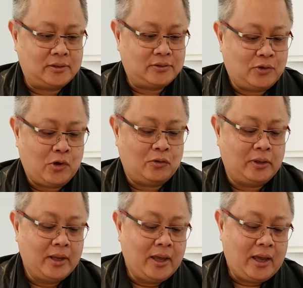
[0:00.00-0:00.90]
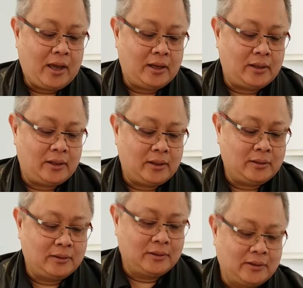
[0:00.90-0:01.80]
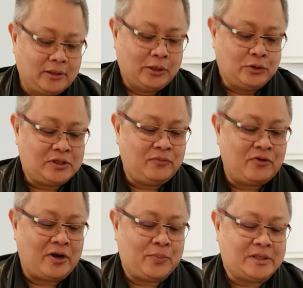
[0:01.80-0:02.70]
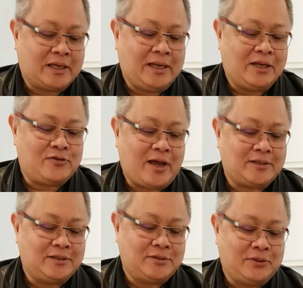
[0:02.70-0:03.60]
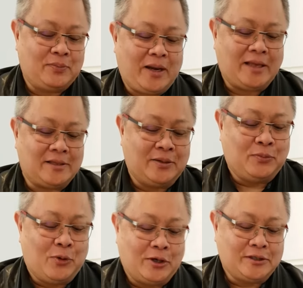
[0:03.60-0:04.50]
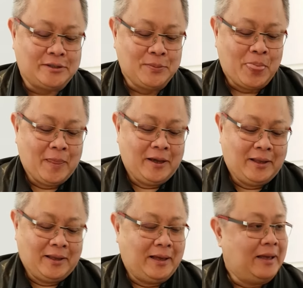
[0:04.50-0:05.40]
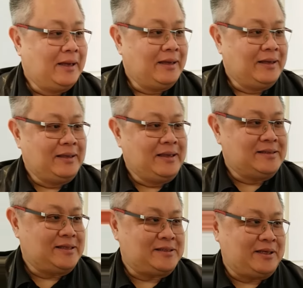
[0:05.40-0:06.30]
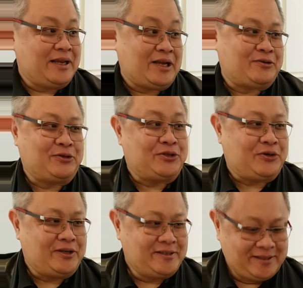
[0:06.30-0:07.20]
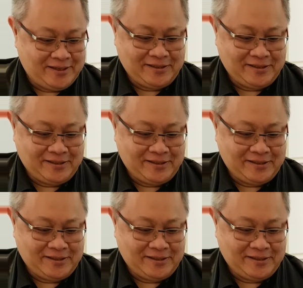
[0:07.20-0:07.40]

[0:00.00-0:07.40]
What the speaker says: to hold, and you seem very particularly attracted to the platinum watch. Is this a natural choice?